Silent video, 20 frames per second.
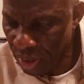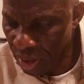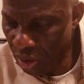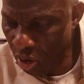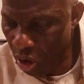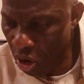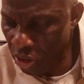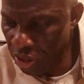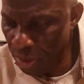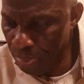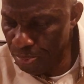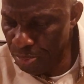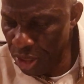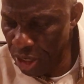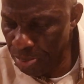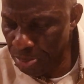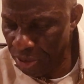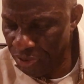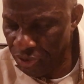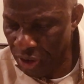all the
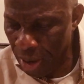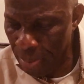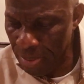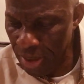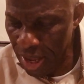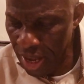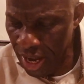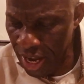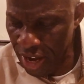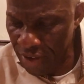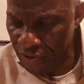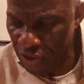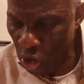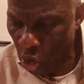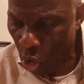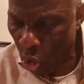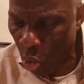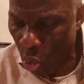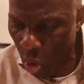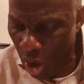people from every
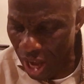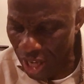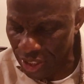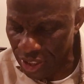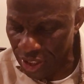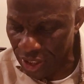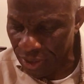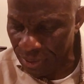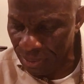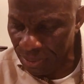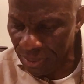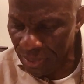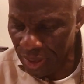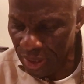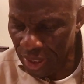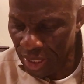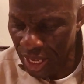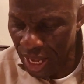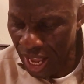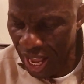quarter.
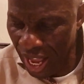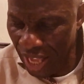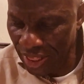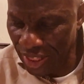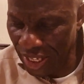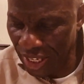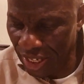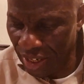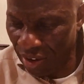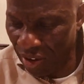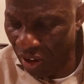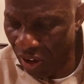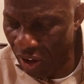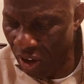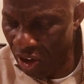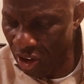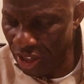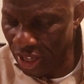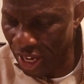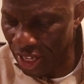And they
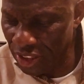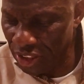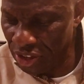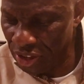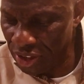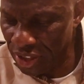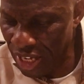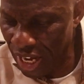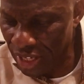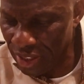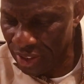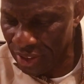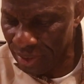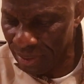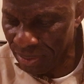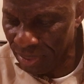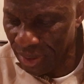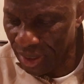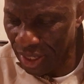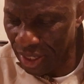called unto Lot,
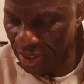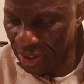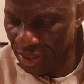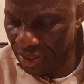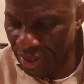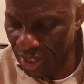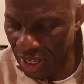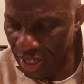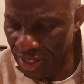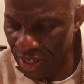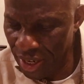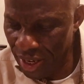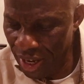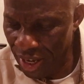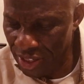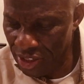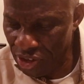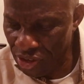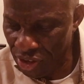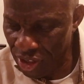and said
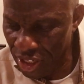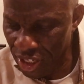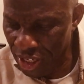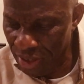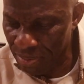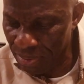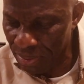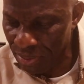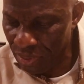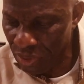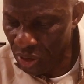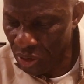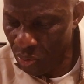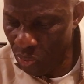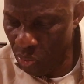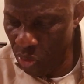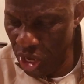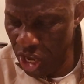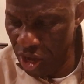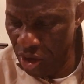unto him,
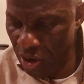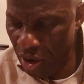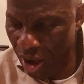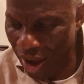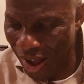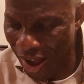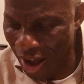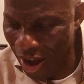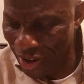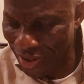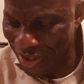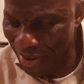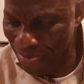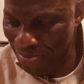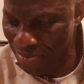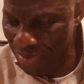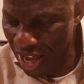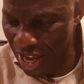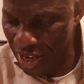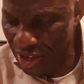Where are the
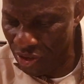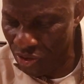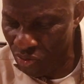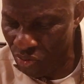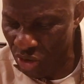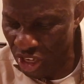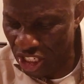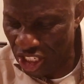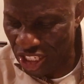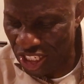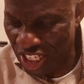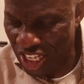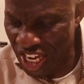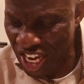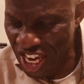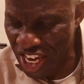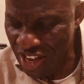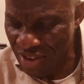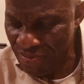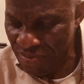men which
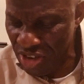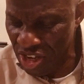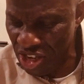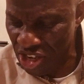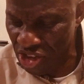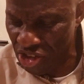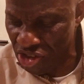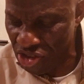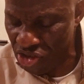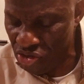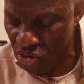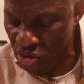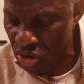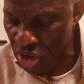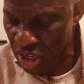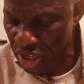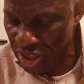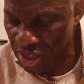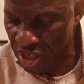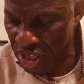came into
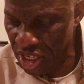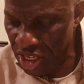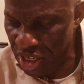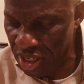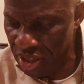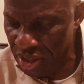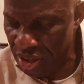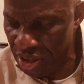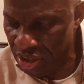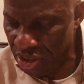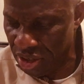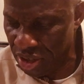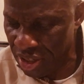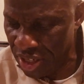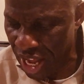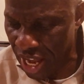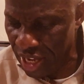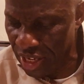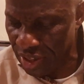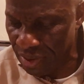thee this
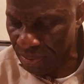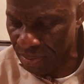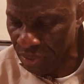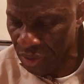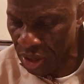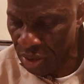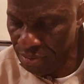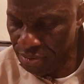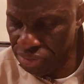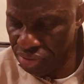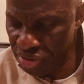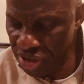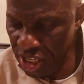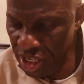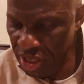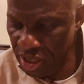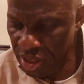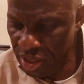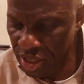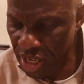night?
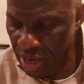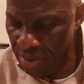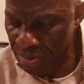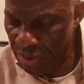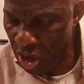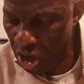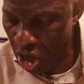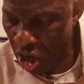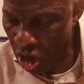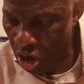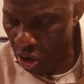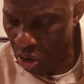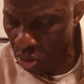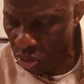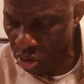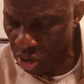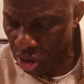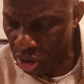Bring them out